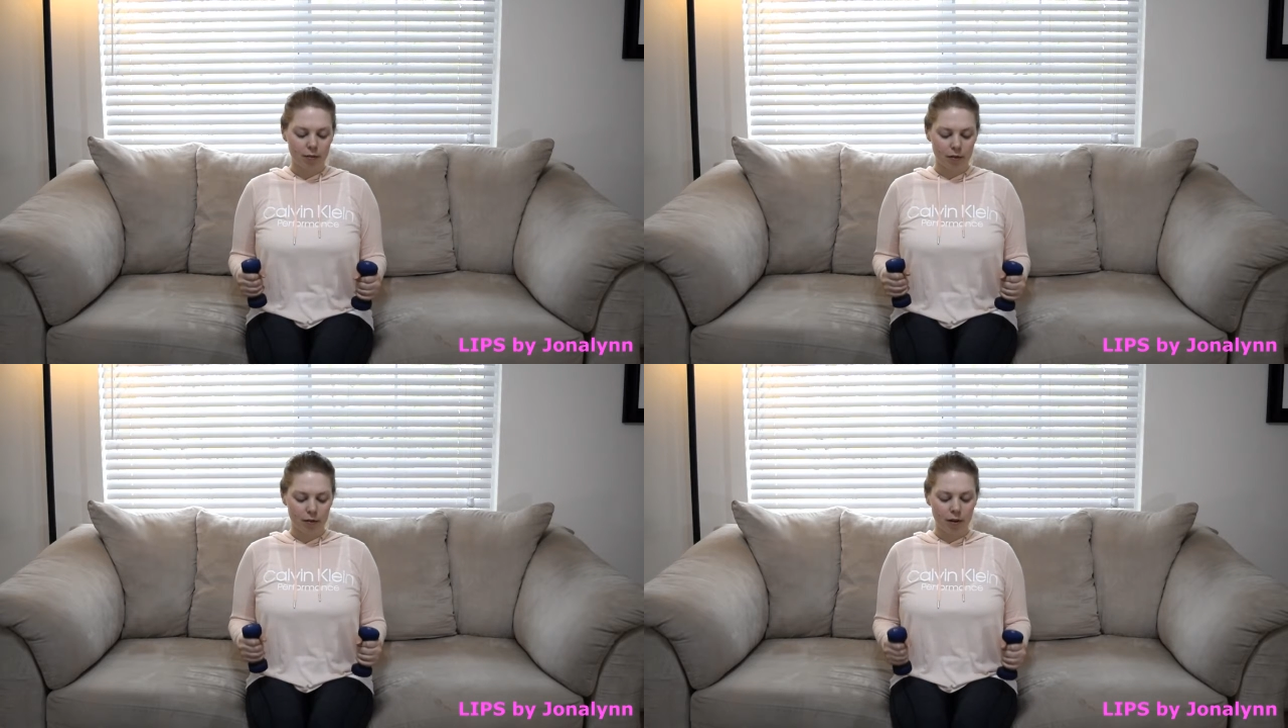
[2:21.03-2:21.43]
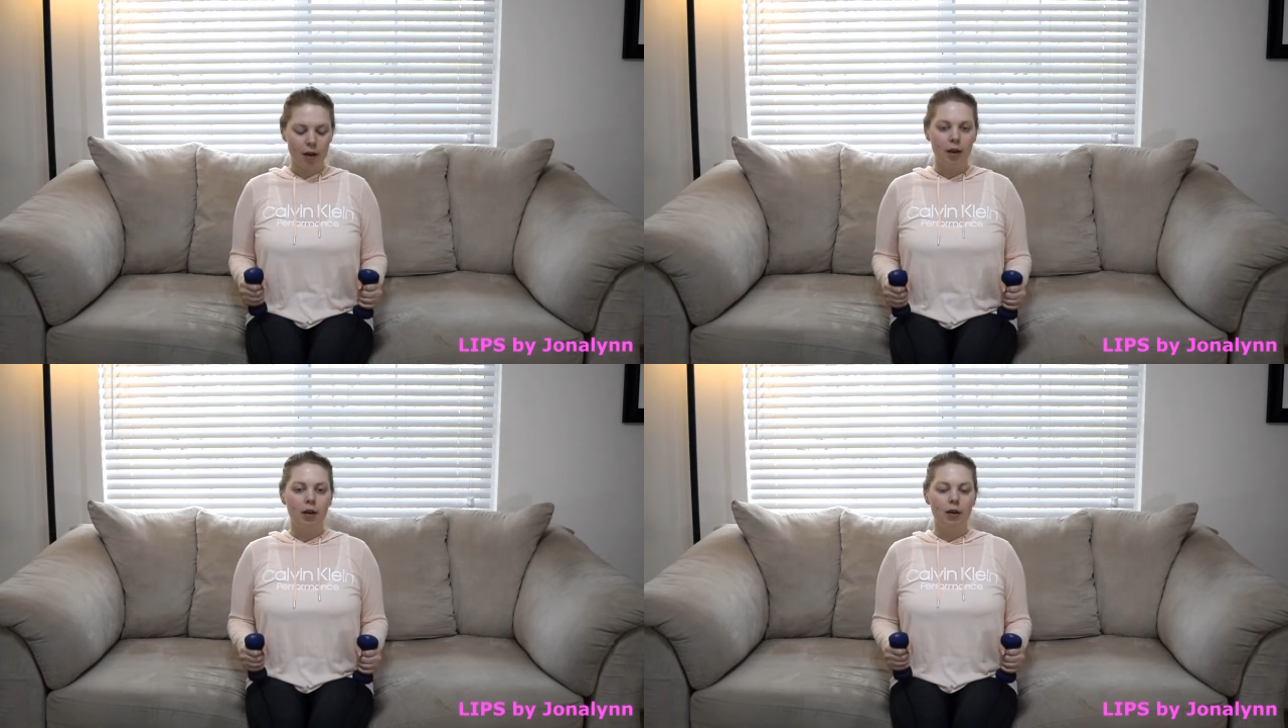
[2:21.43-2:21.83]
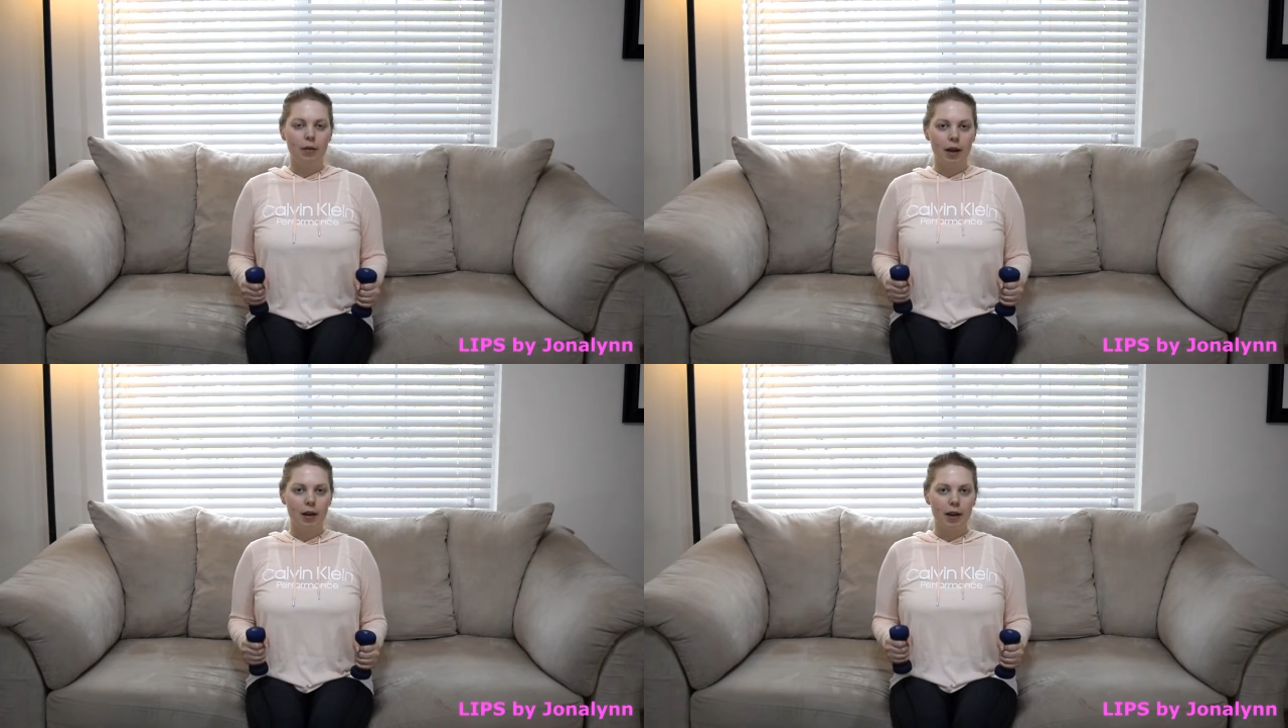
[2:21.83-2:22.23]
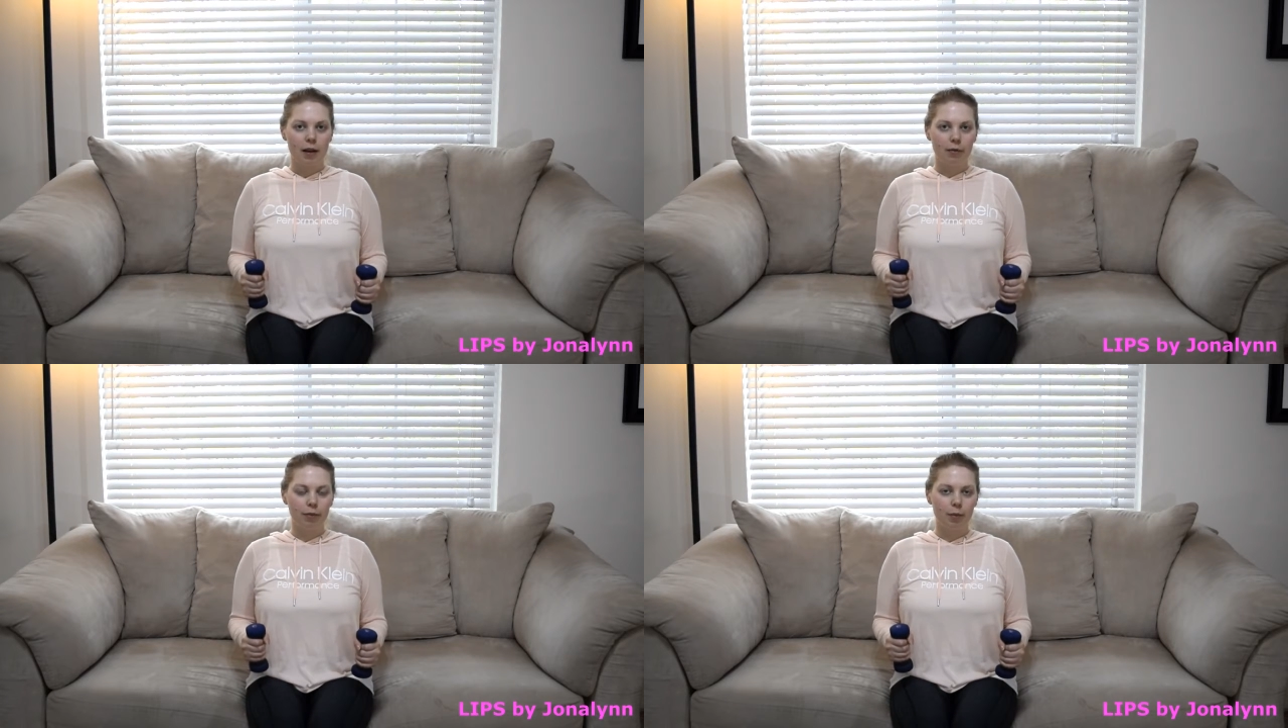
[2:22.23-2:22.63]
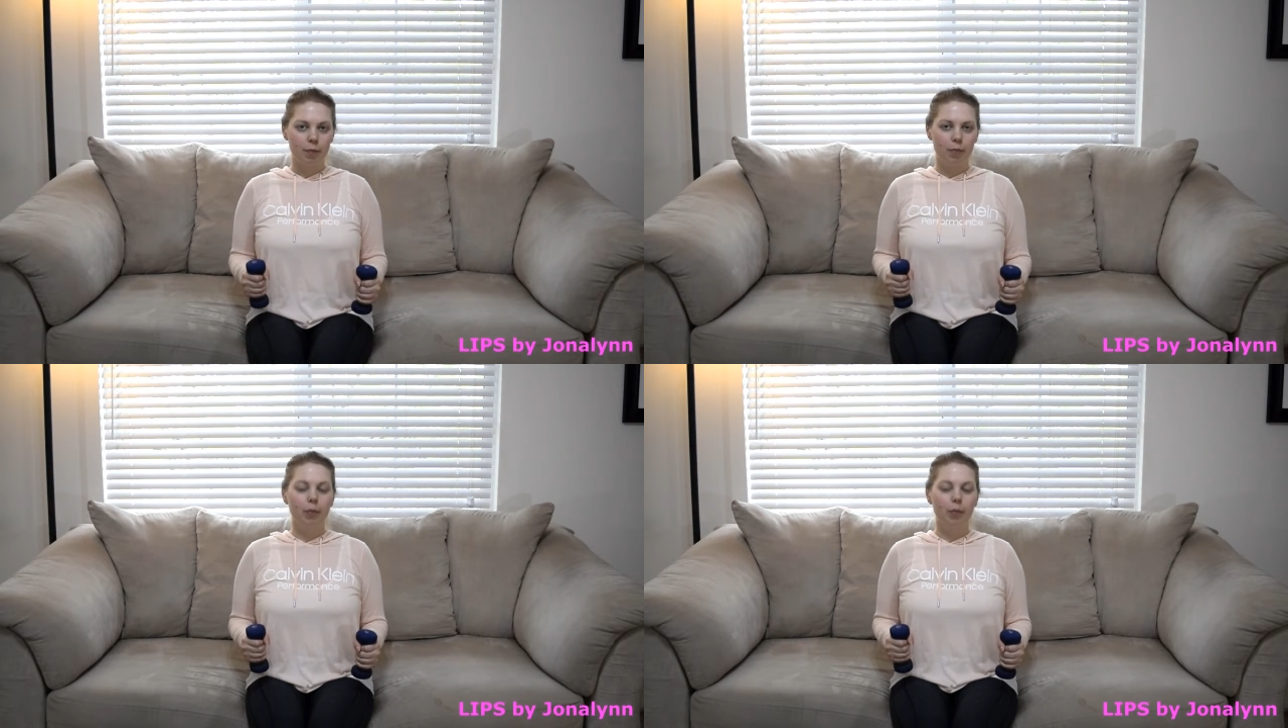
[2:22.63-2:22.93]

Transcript: Just go ahead and flip.